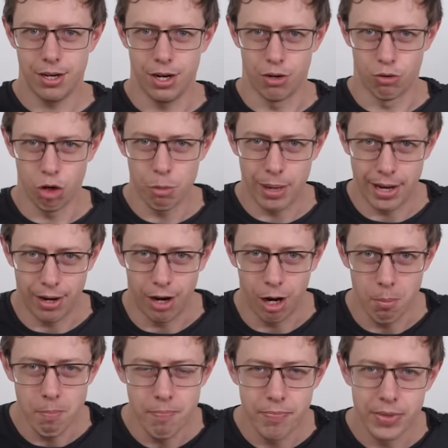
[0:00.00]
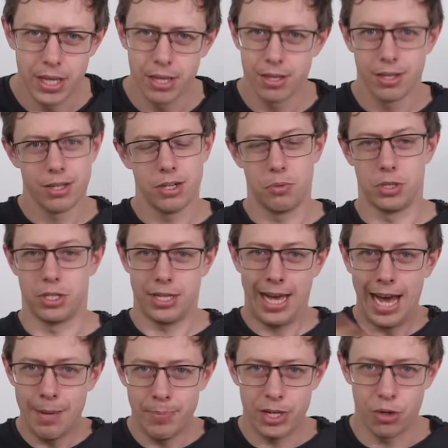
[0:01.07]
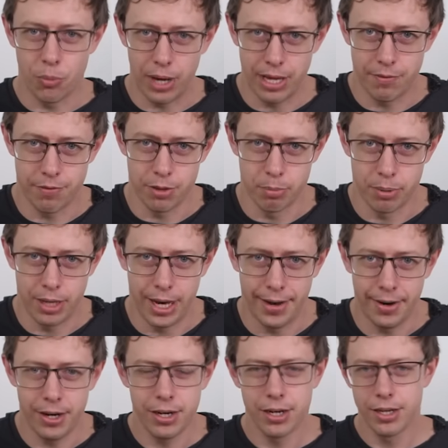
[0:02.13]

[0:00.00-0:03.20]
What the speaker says: a robot arm, which is happy to wait for the plotter.